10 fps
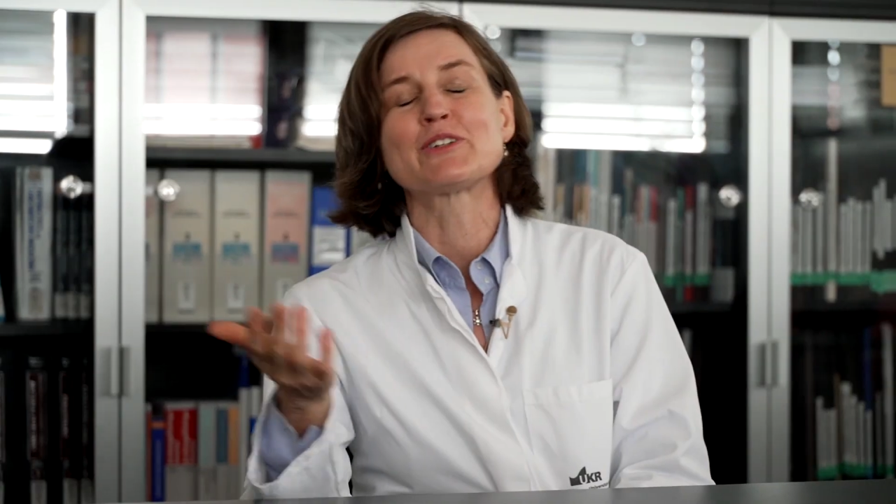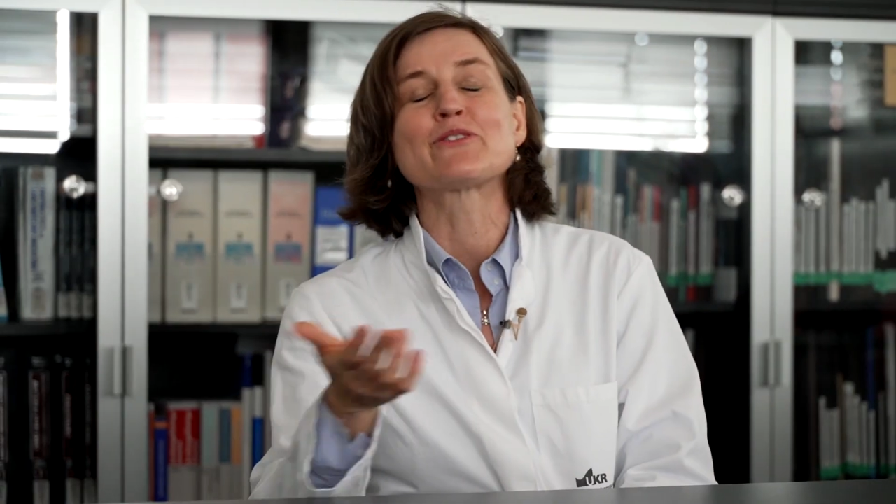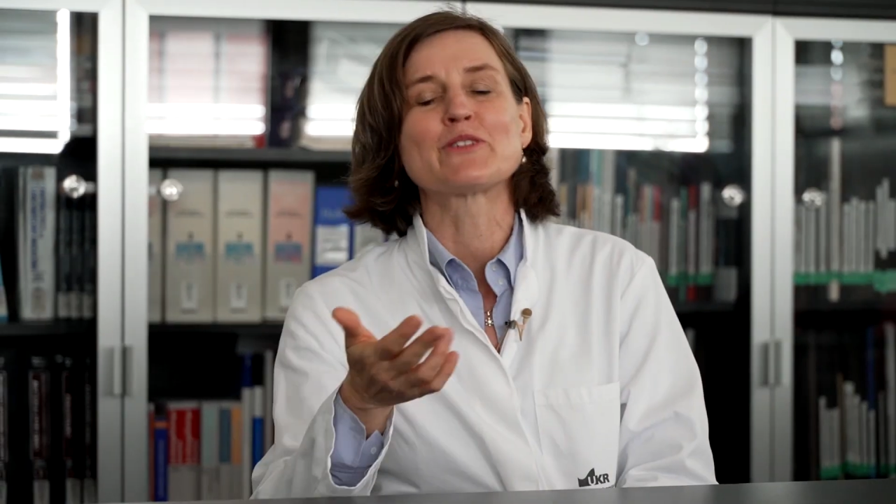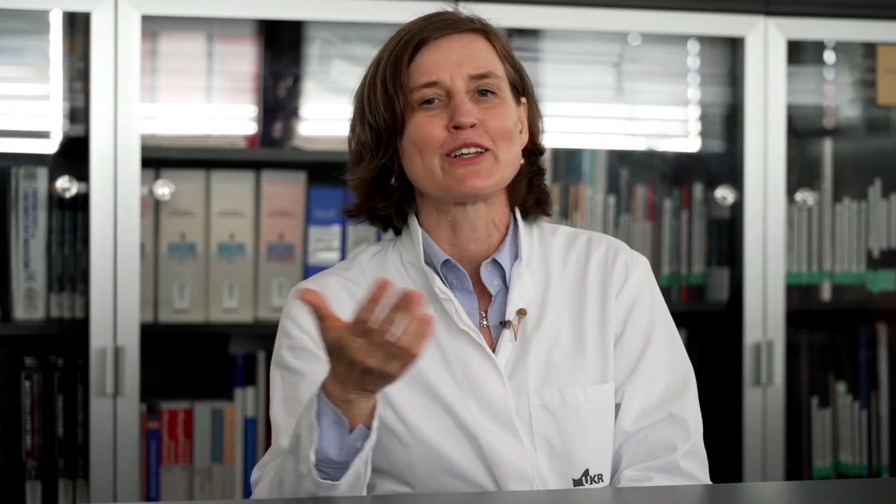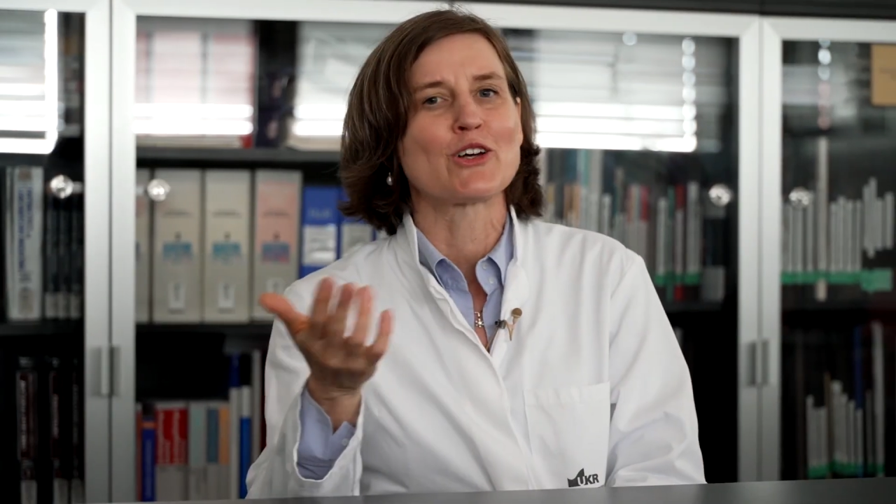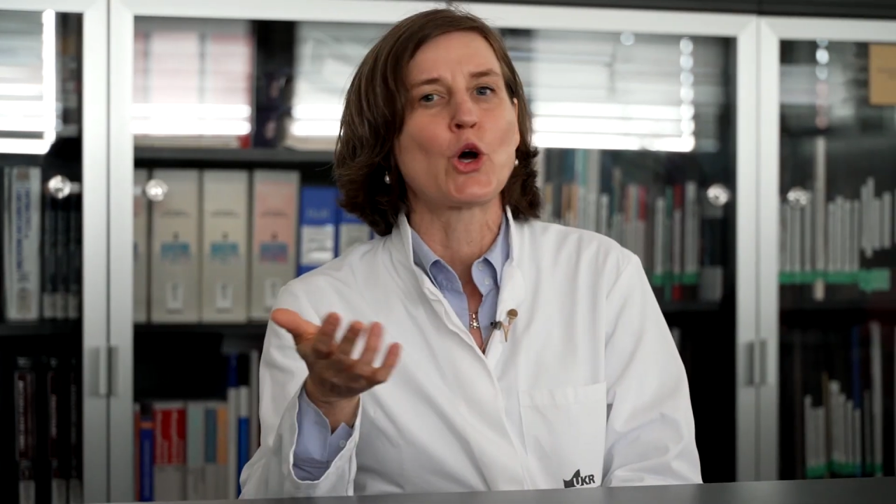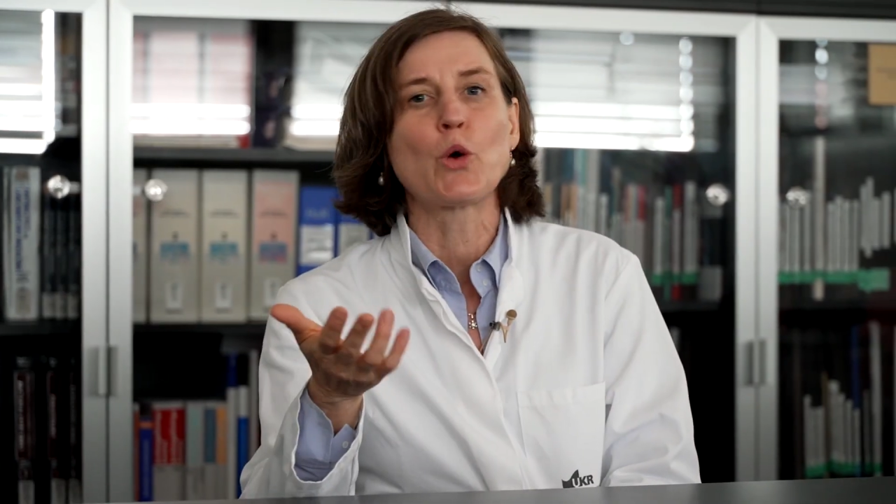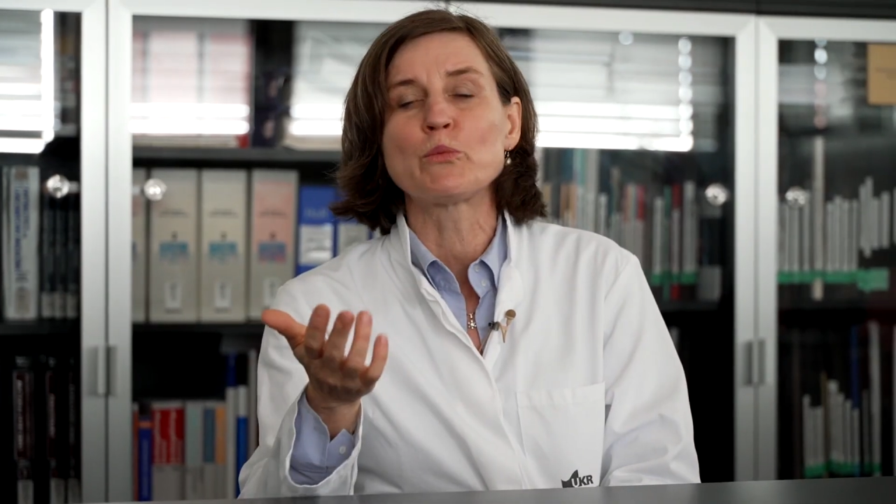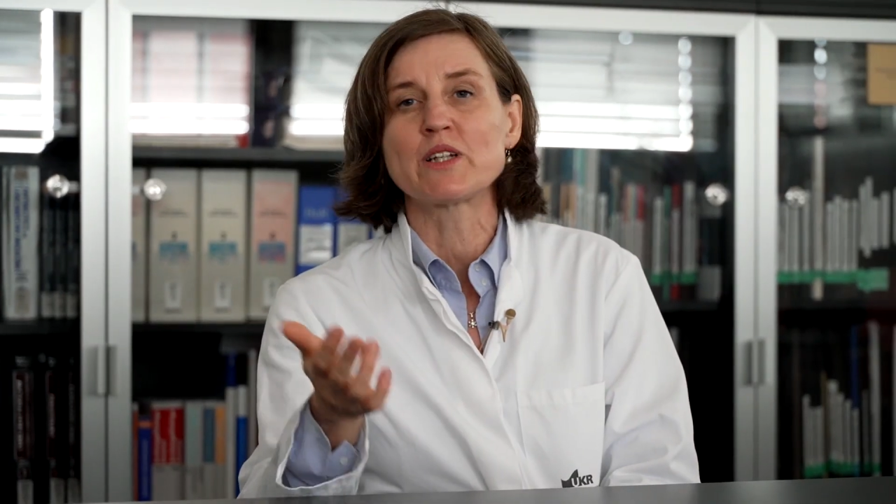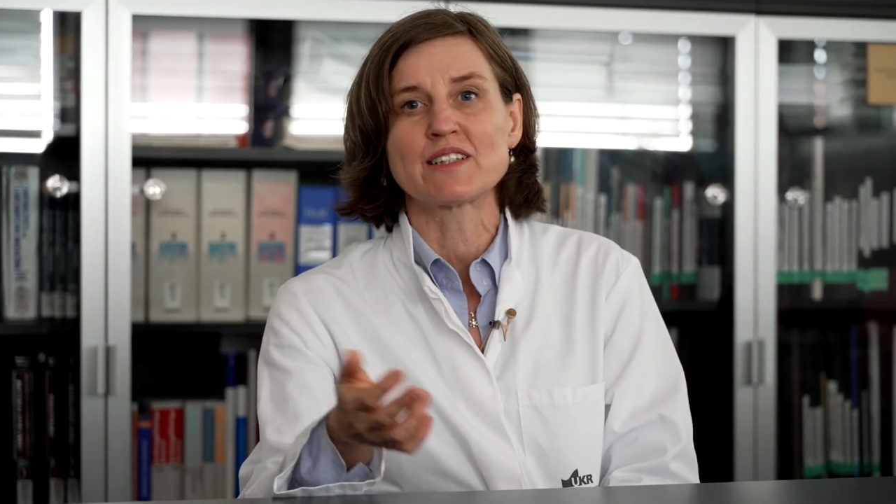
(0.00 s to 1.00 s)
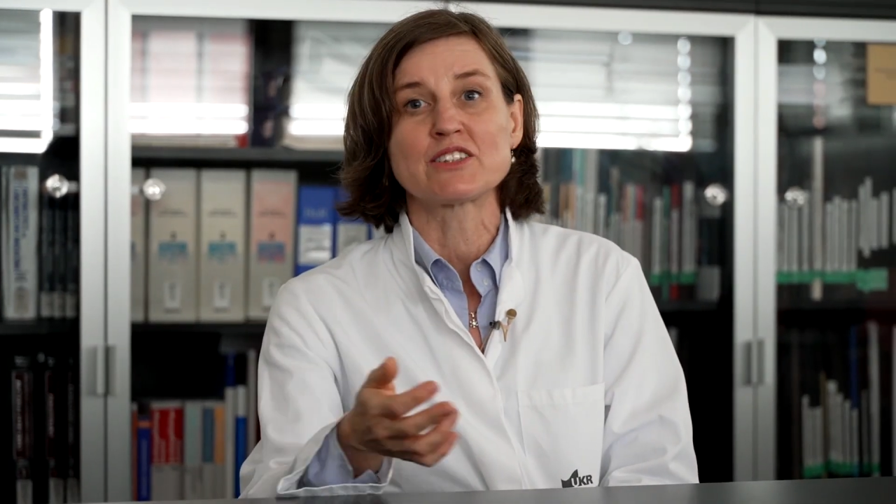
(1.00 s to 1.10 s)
This will open a